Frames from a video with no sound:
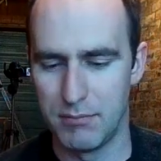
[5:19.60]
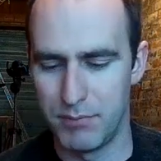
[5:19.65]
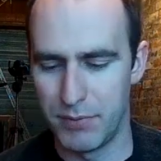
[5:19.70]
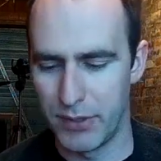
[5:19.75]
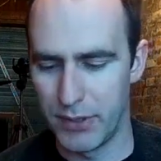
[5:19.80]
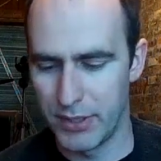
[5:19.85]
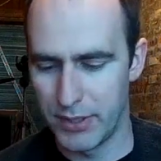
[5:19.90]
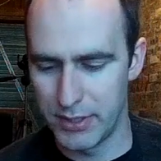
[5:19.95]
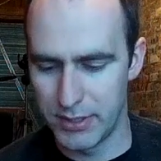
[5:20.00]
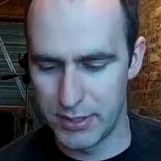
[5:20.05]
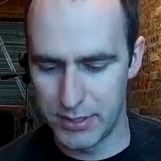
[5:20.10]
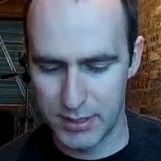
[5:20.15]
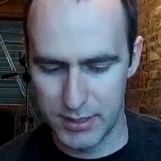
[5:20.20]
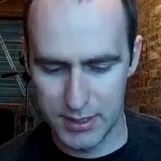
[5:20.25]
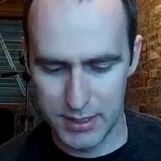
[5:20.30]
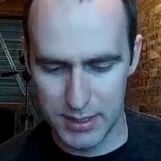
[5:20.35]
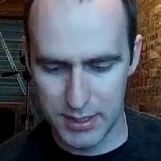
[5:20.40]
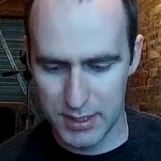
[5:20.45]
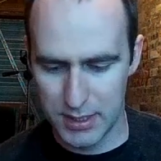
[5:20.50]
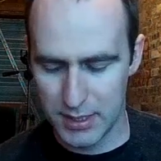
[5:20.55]
but
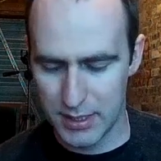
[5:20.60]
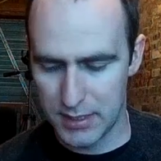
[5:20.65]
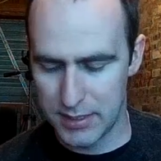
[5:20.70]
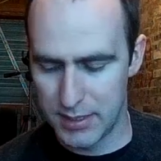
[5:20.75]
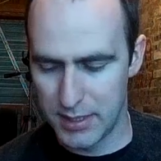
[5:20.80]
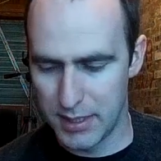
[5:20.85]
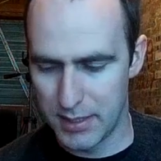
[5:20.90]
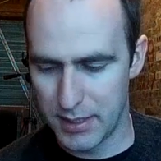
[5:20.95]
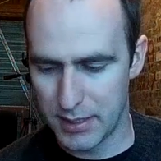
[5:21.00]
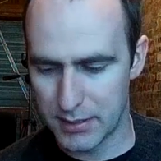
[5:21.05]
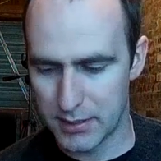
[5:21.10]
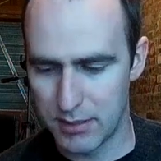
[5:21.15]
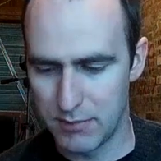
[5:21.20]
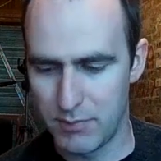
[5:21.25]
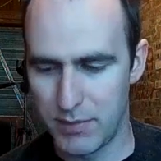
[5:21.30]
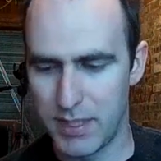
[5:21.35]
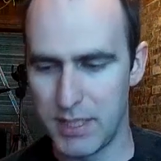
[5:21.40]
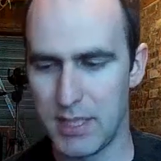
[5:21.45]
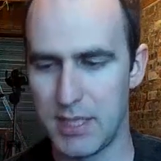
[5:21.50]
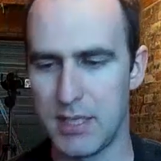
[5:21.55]
yeah, that can
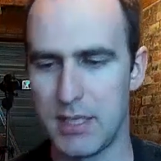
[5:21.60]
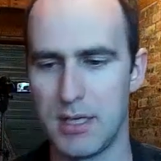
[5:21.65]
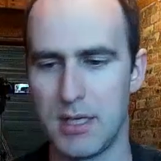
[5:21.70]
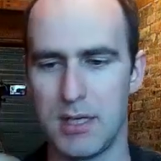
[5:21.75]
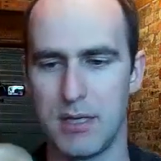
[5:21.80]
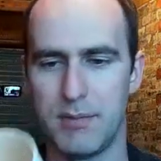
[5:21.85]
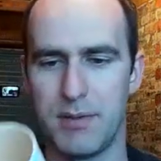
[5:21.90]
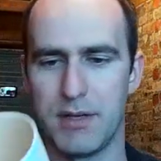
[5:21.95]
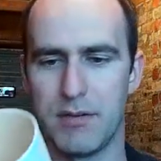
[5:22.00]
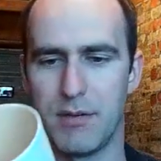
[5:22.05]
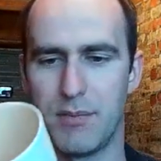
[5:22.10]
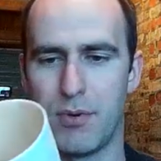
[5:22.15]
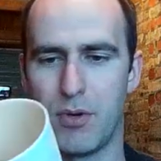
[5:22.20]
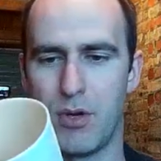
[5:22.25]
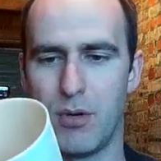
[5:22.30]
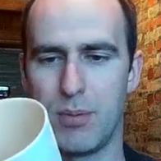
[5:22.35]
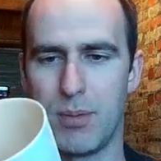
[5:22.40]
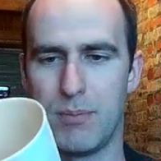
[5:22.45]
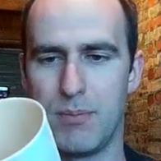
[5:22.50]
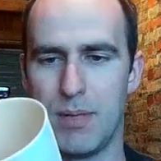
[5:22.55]
be a bit of a
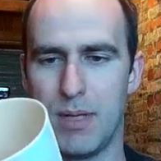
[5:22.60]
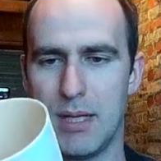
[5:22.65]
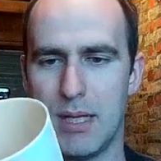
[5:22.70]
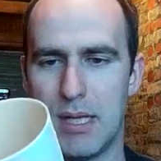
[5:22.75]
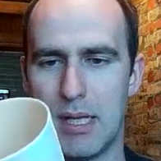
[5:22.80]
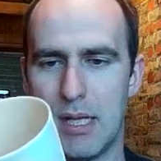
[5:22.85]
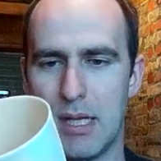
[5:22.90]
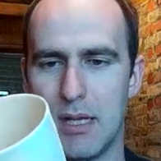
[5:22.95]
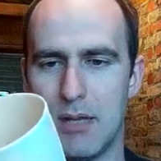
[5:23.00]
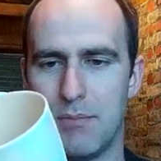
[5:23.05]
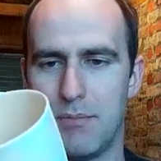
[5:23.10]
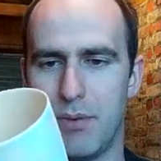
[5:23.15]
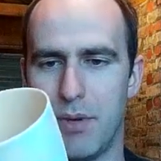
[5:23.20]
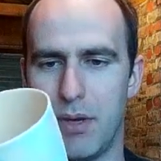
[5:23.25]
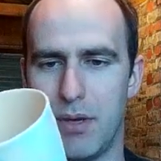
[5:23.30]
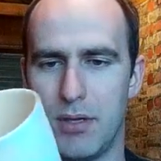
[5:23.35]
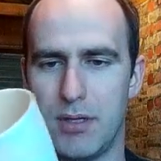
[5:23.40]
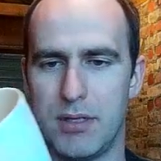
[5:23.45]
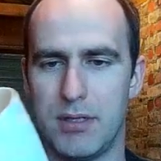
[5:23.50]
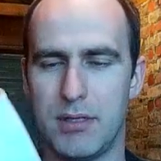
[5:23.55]
problem.
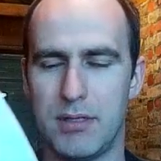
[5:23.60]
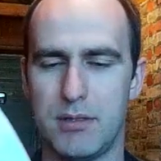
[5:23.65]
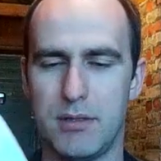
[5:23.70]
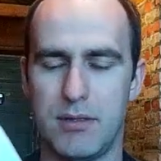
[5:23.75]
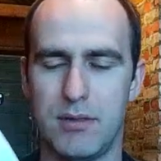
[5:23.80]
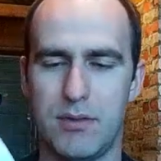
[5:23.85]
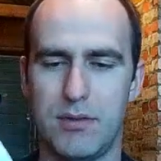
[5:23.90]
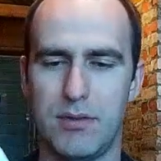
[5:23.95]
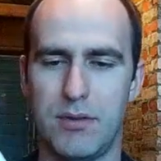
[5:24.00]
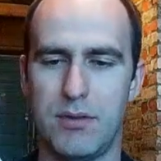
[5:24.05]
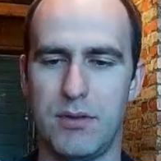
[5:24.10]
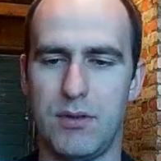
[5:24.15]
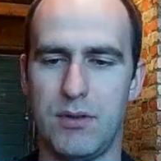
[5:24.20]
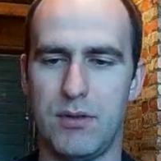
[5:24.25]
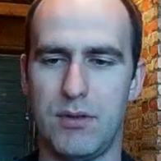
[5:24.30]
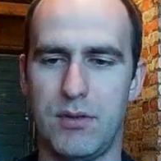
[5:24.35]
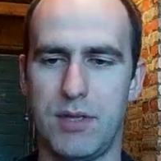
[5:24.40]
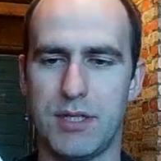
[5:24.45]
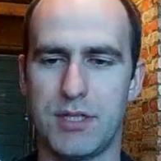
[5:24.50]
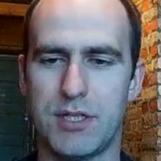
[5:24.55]
But
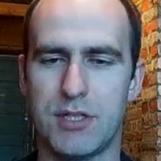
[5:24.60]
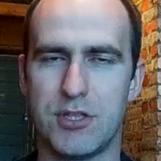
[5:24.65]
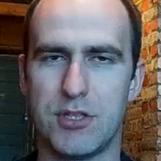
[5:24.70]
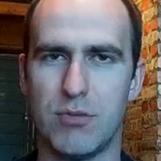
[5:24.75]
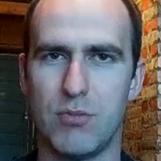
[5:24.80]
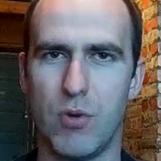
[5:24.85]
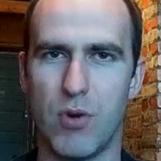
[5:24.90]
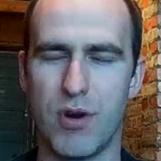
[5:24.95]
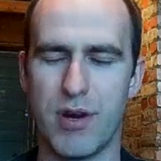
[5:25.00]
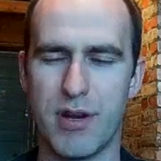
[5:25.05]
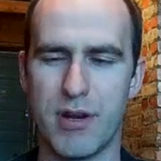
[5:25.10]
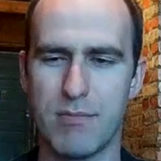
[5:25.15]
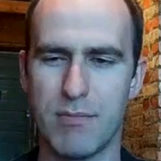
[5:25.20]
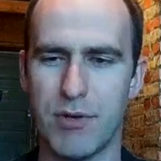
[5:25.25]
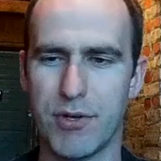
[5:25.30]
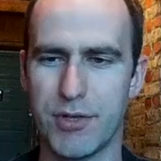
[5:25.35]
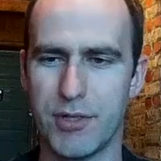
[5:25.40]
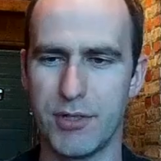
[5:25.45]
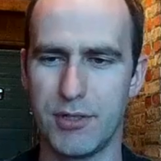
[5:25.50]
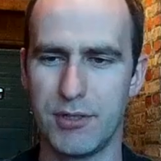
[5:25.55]
this is the Warrior
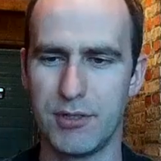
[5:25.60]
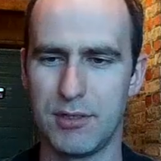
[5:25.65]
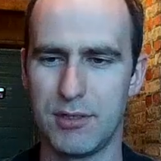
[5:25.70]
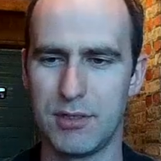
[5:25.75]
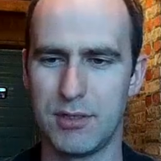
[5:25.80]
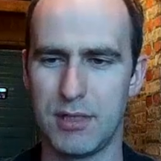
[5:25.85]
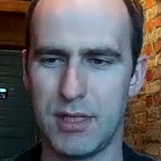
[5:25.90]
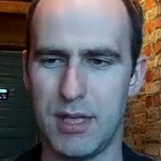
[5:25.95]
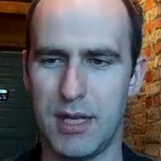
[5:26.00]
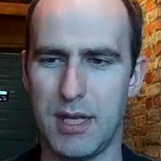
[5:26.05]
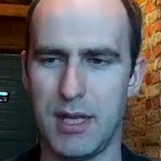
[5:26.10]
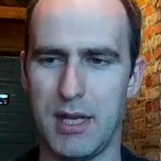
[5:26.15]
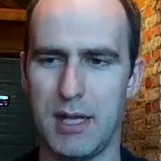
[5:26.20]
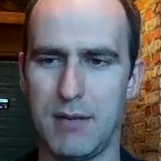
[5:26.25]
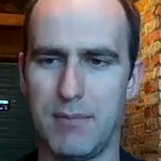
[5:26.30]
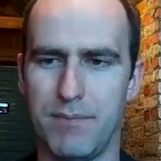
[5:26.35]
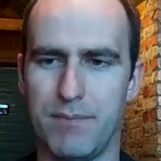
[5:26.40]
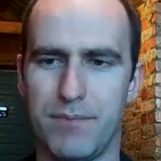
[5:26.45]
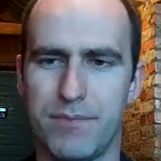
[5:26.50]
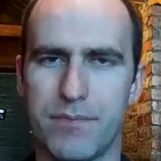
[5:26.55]
model,
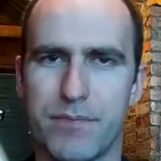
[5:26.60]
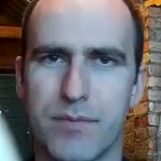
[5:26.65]
so